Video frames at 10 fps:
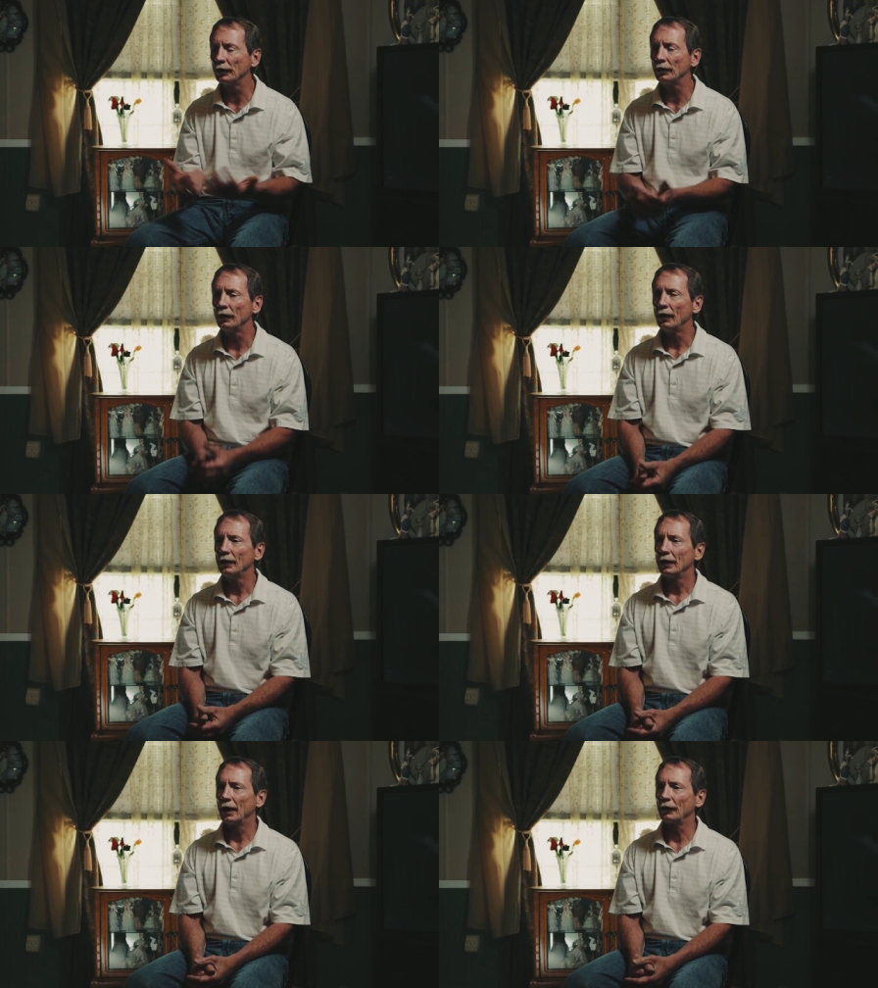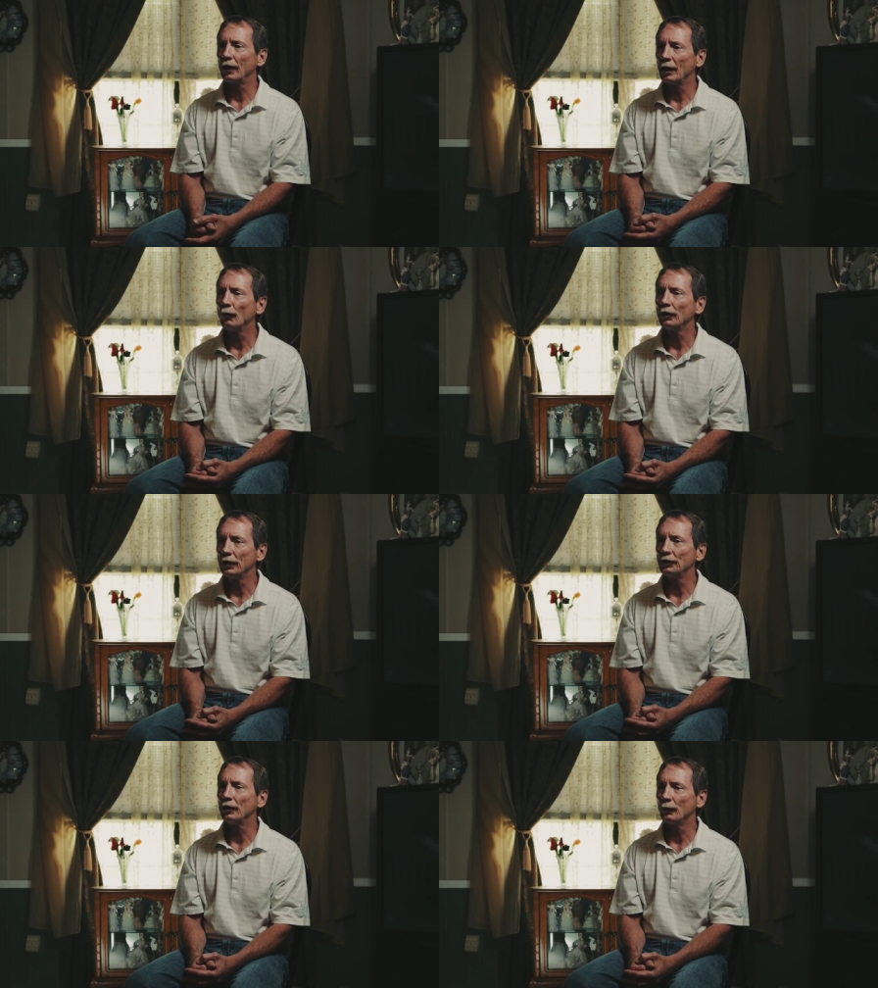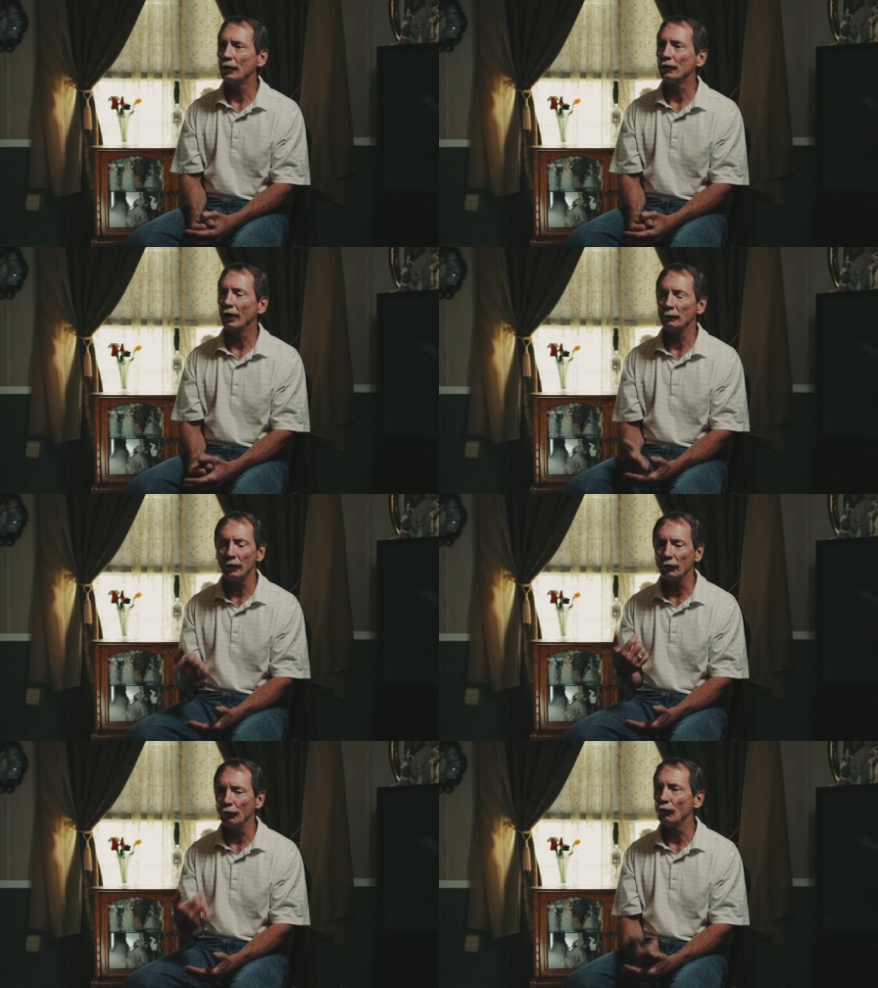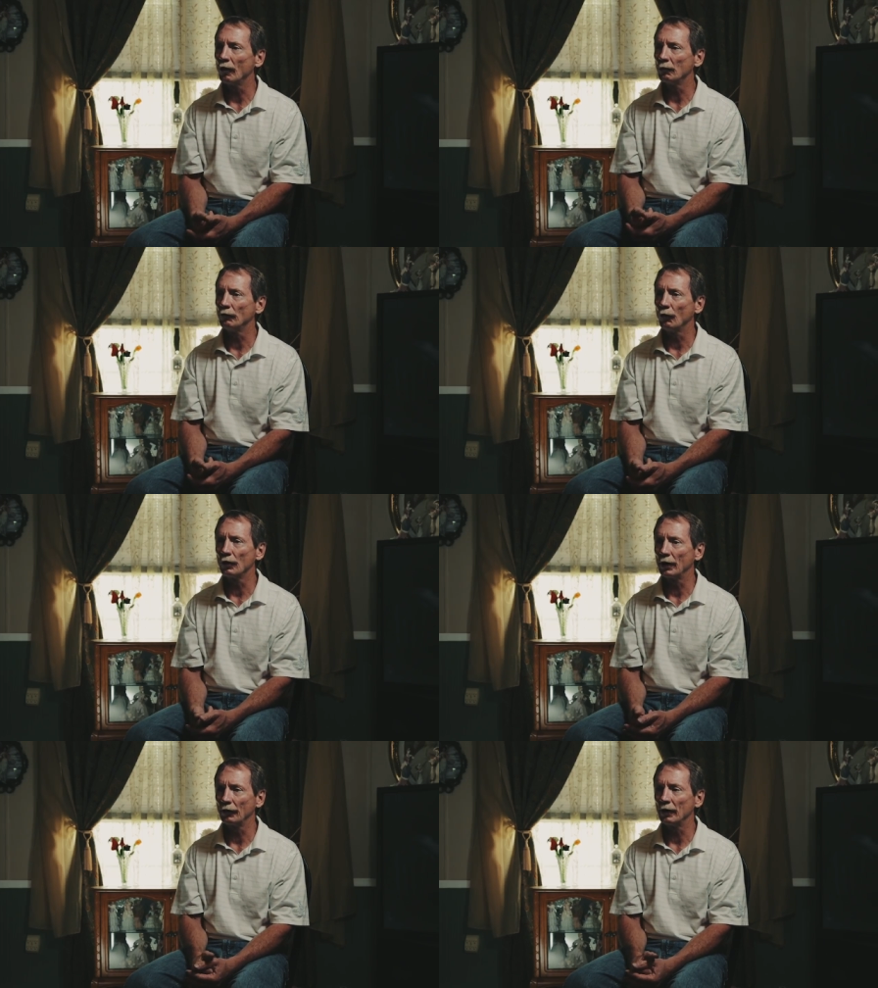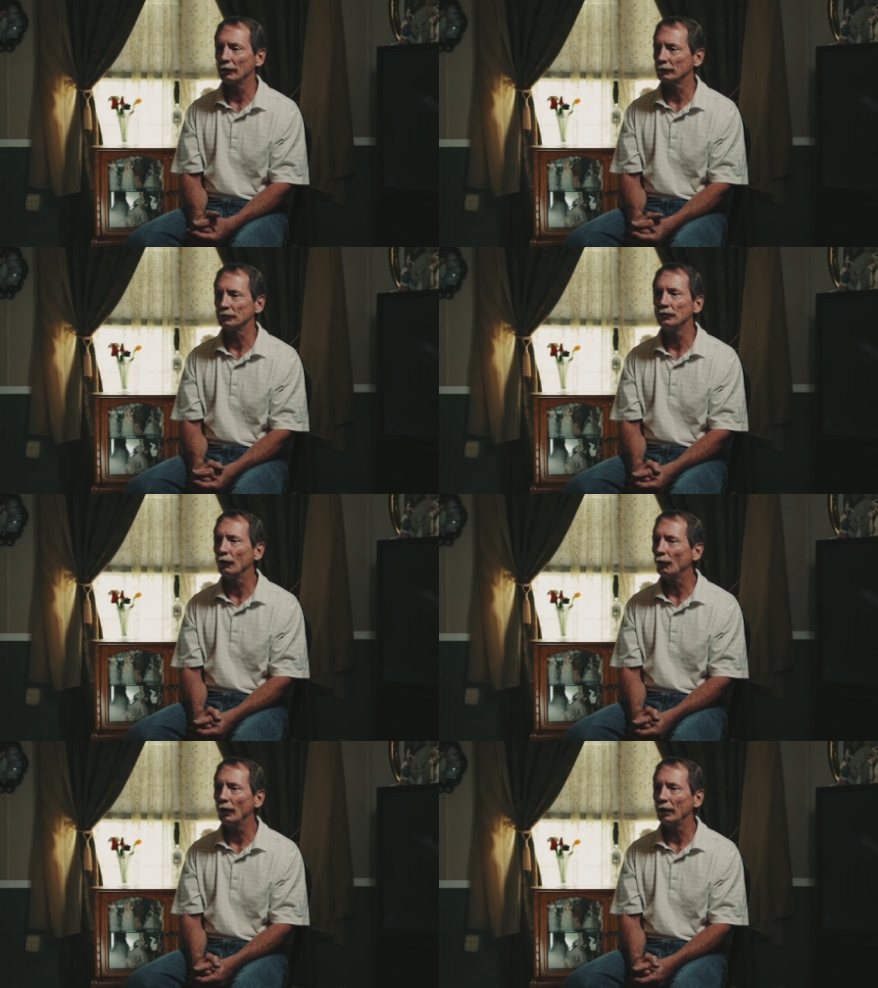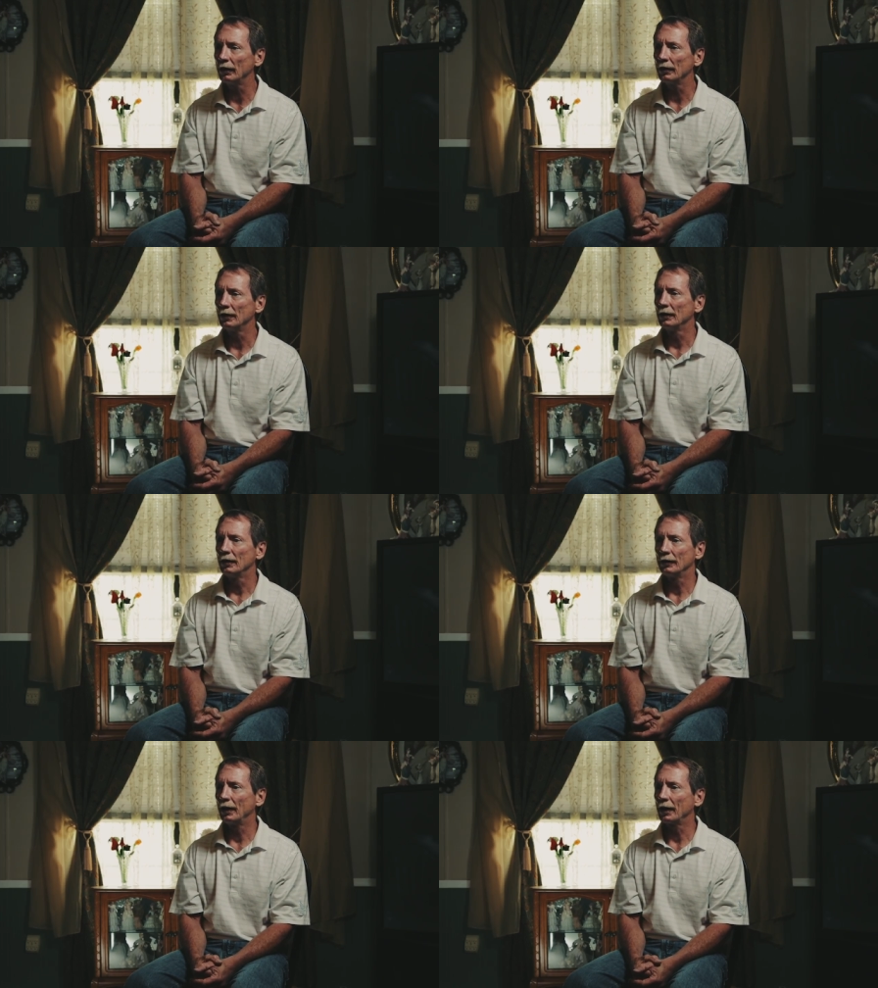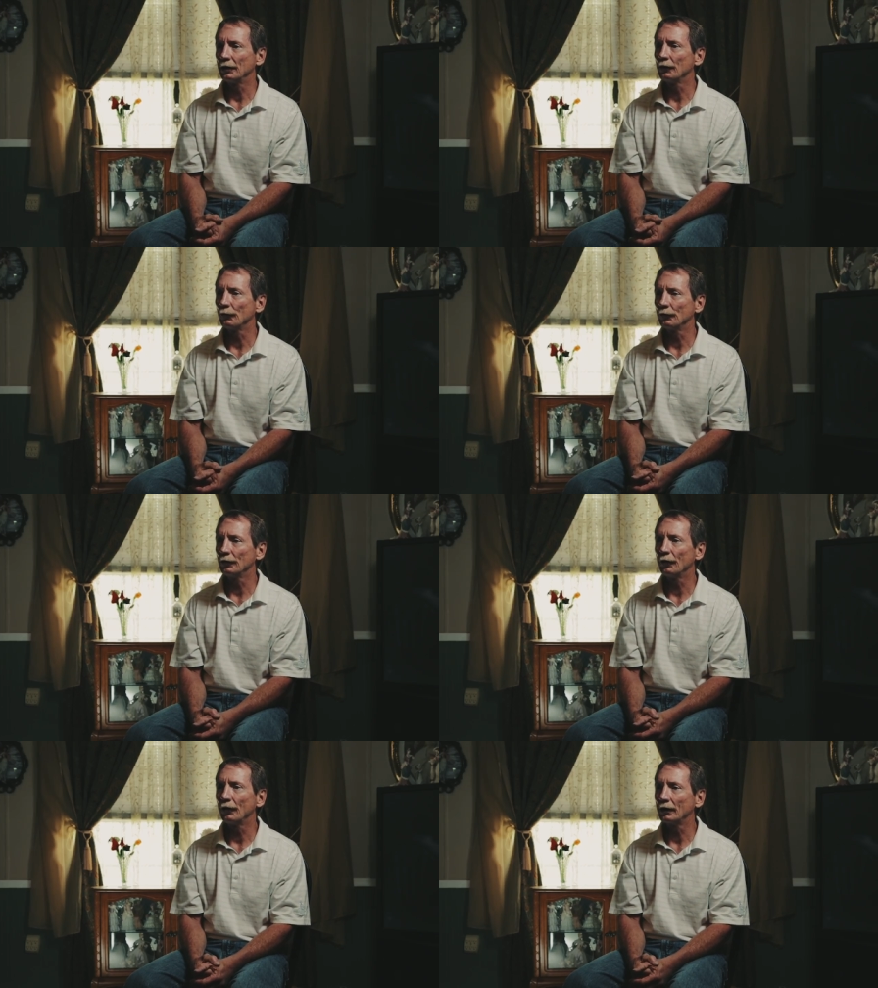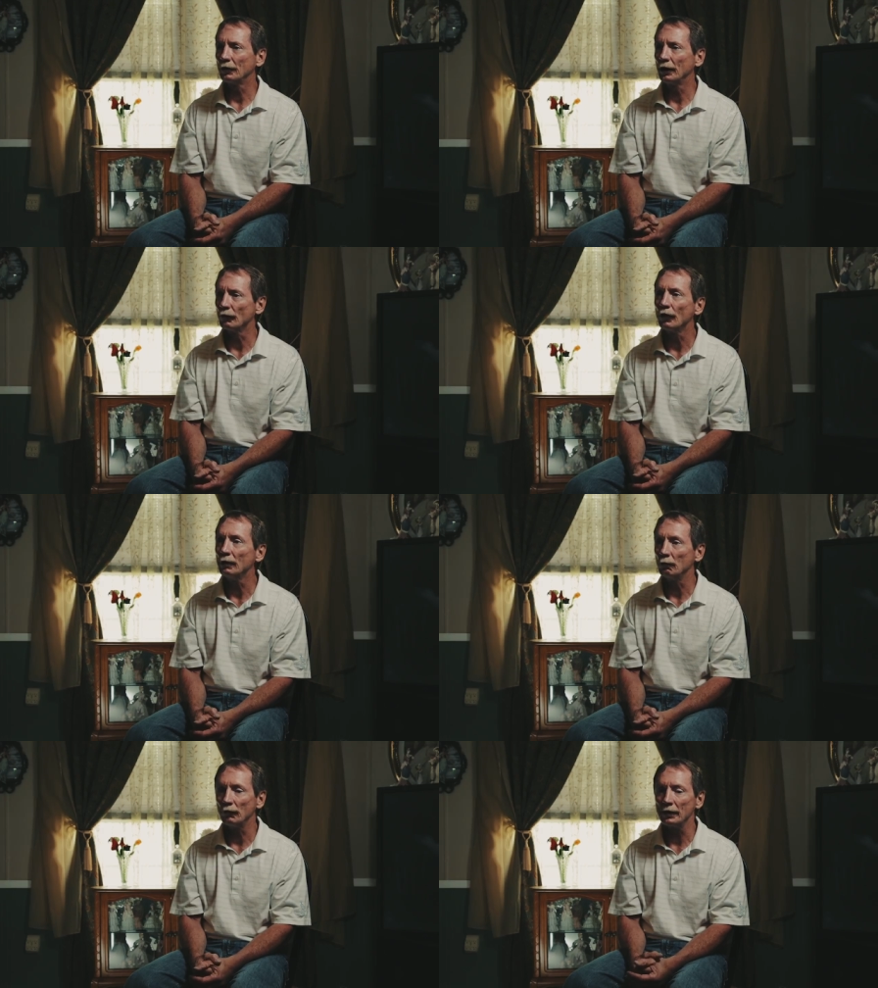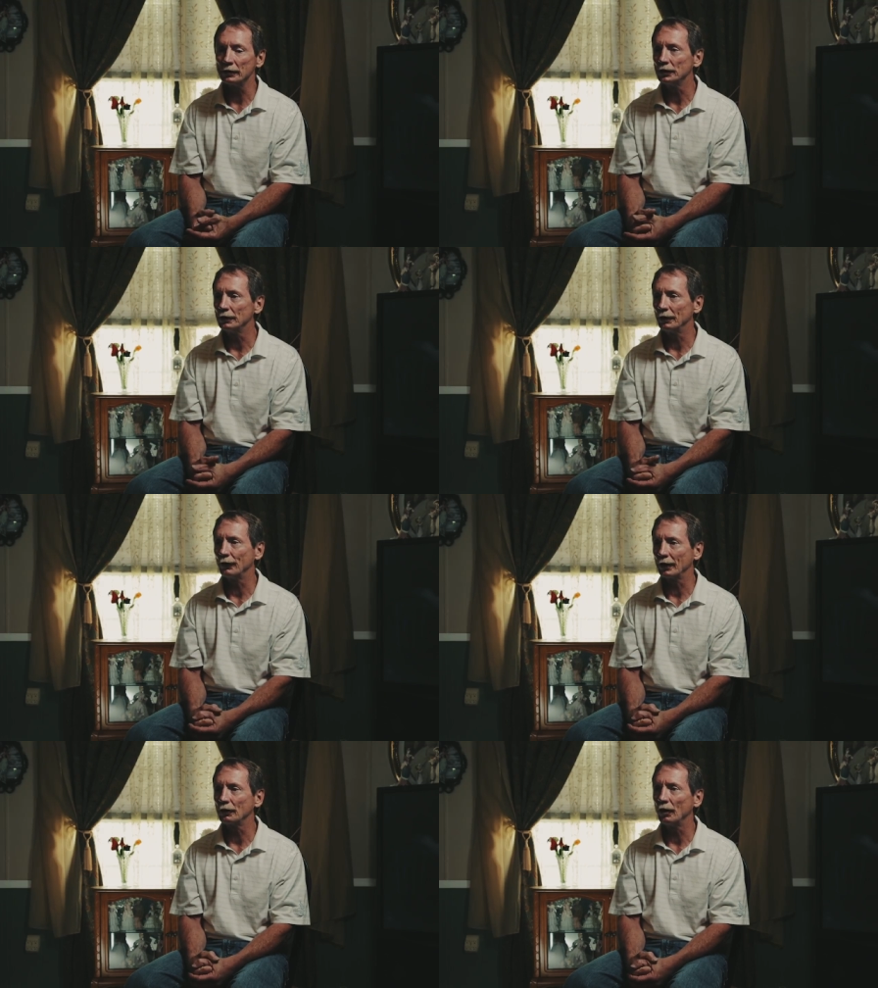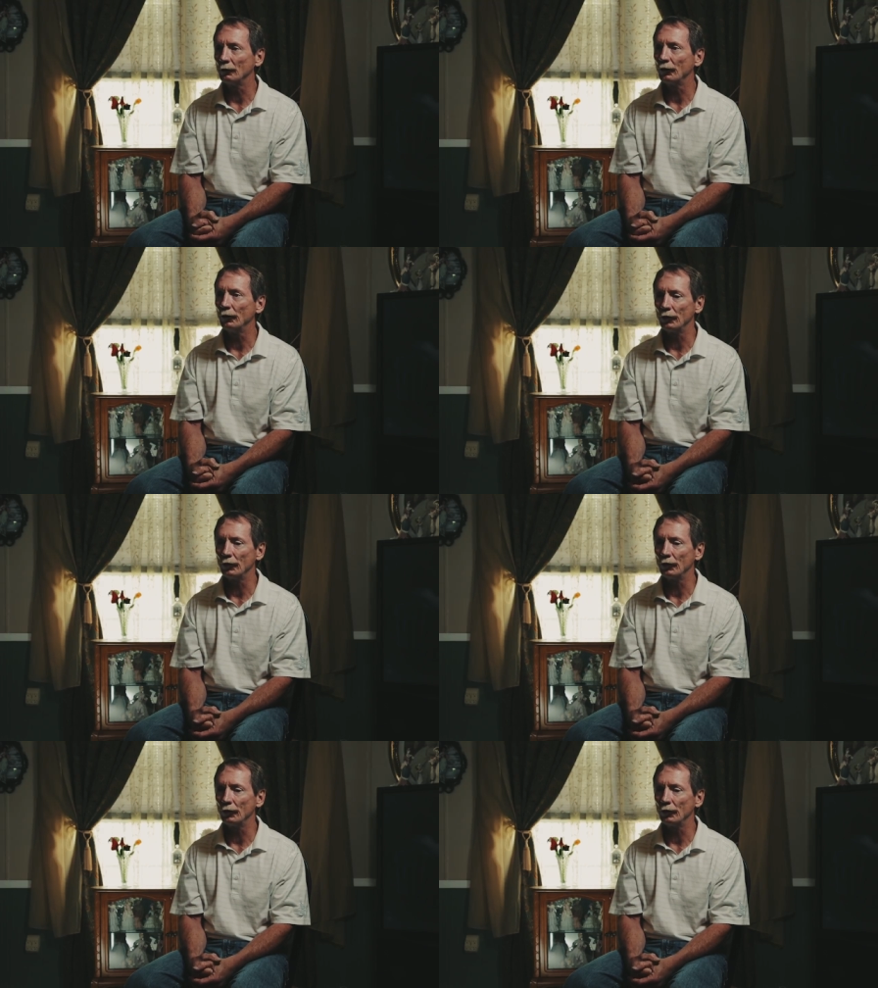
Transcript: And I thought I'm going to hit that barrier. I'd been through there before, and I thought there's no way that I could ever, you know, I could ever live if I just if I could come through